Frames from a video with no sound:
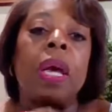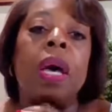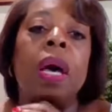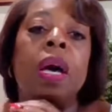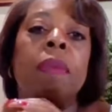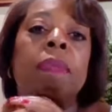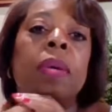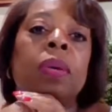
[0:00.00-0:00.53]

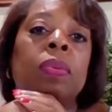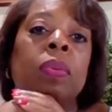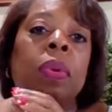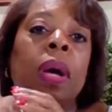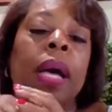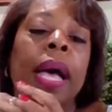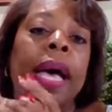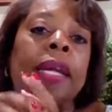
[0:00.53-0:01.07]

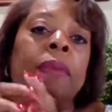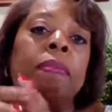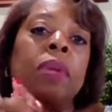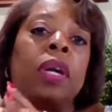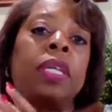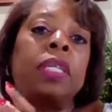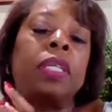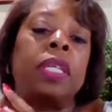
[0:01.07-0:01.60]
Adam
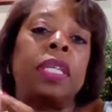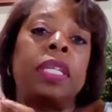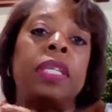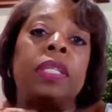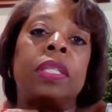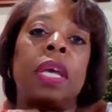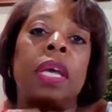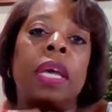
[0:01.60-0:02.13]
Martin
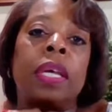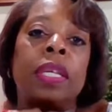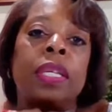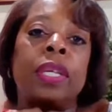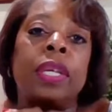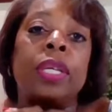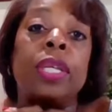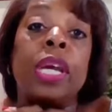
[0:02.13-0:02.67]
is
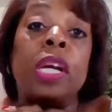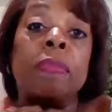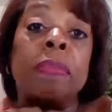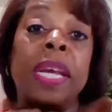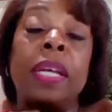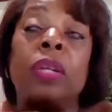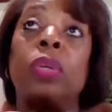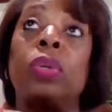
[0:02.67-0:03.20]
a young
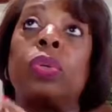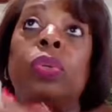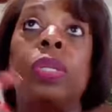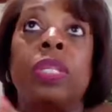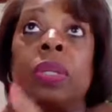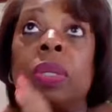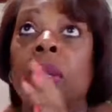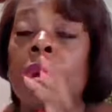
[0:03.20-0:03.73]
man who
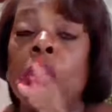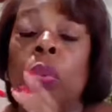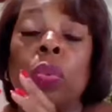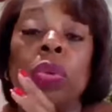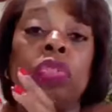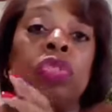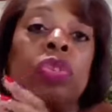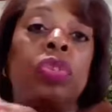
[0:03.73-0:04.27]
is a
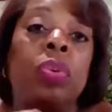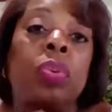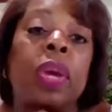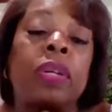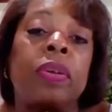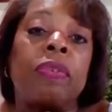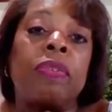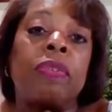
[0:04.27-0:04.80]
regional
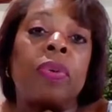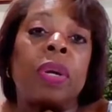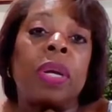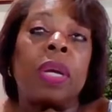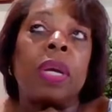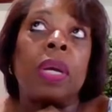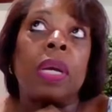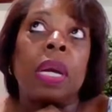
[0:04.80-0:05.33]
director
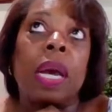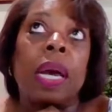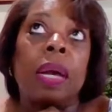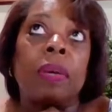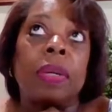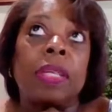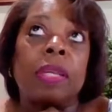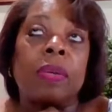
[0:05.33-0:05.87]
for, I
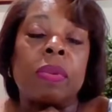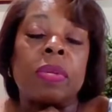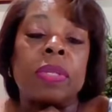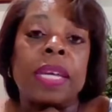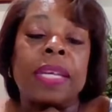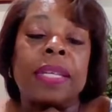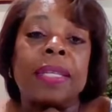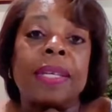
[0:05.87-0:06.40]
guess I won't
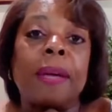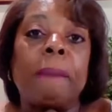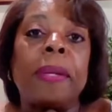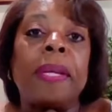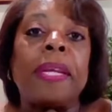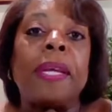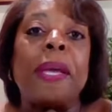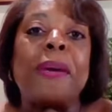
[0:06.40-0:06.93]
say his
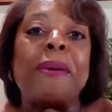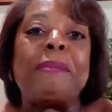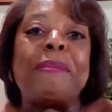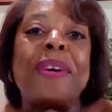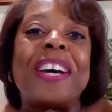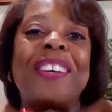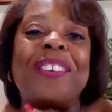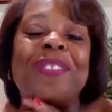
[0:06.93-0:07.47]
company,
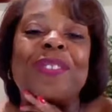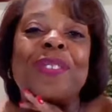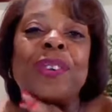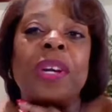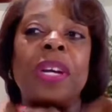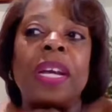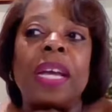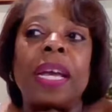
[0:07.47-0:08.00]
but
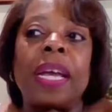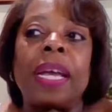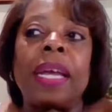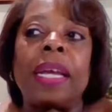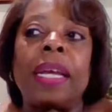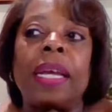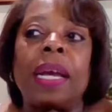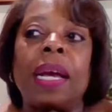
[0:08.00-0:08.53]
for
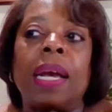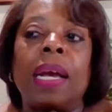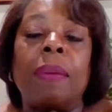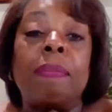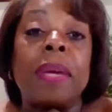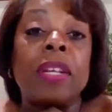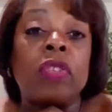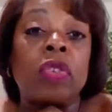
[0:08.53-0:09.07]
a
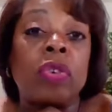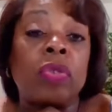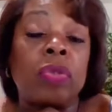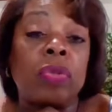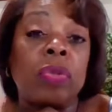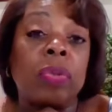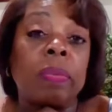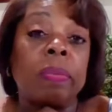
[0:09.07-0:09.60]
major
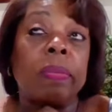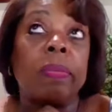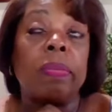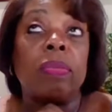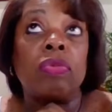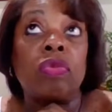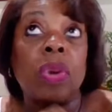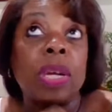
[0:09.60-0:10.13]

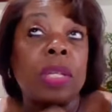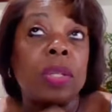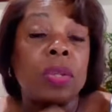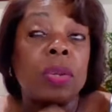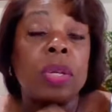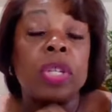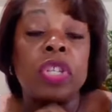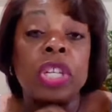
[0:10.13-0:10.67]

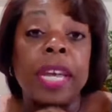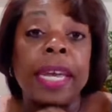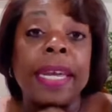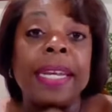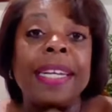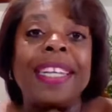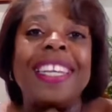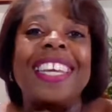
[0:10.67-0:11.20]
drugstore
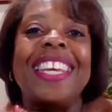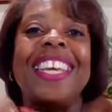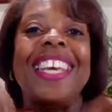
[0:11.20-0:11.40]
chain.